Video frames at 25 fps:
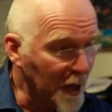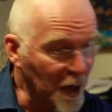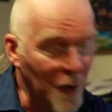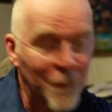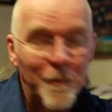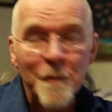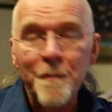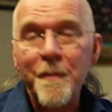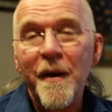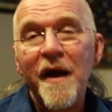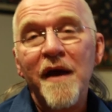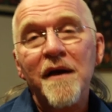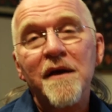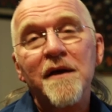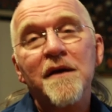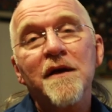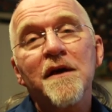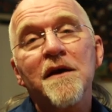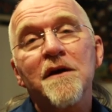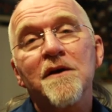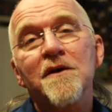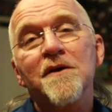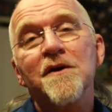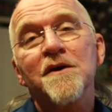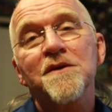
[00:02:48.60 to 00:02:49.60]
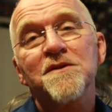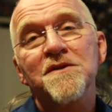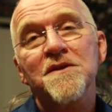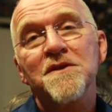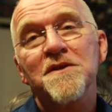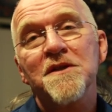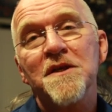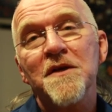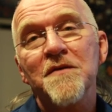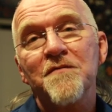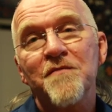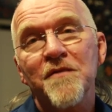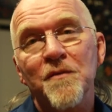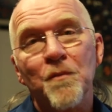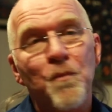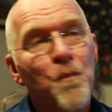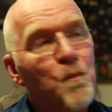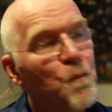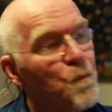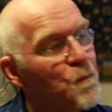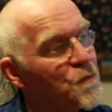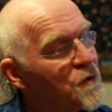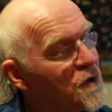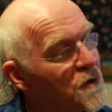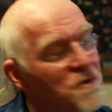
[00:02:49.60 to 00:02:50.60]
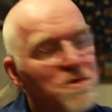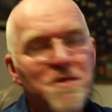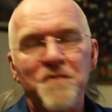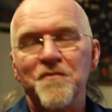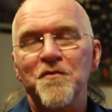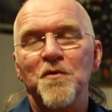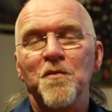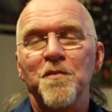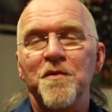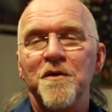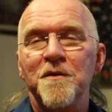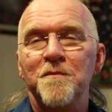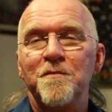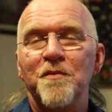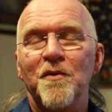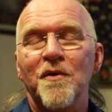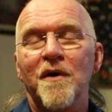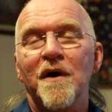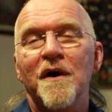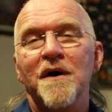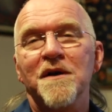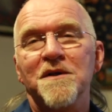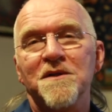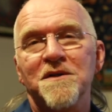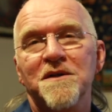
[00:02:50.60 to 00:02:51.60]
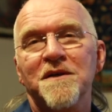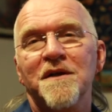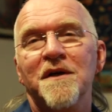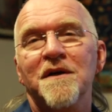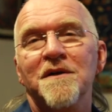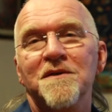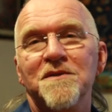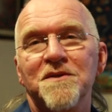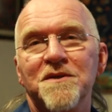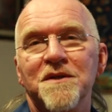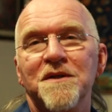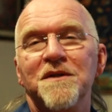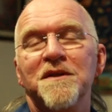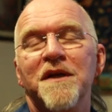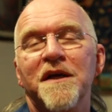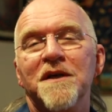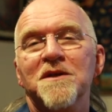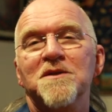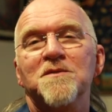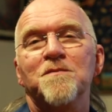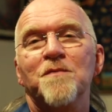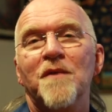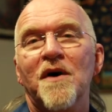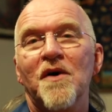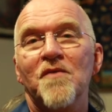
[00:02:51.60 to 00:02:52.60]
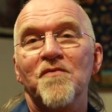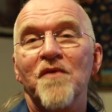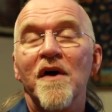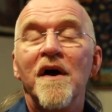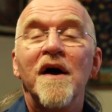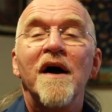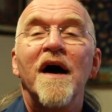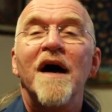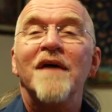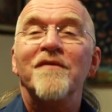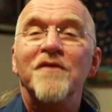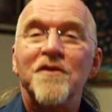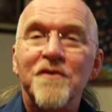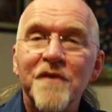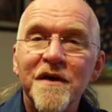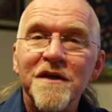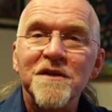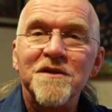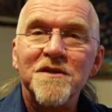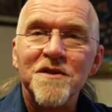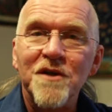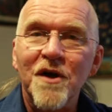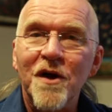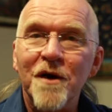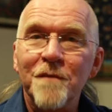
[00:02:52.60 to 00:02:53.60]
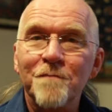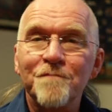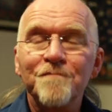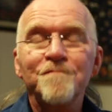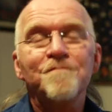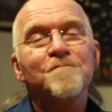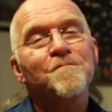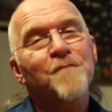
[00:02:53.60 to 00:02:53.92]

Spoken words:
And I'll be back here courtesy of the beautiful people at Ask the Answer next month. Have a great time.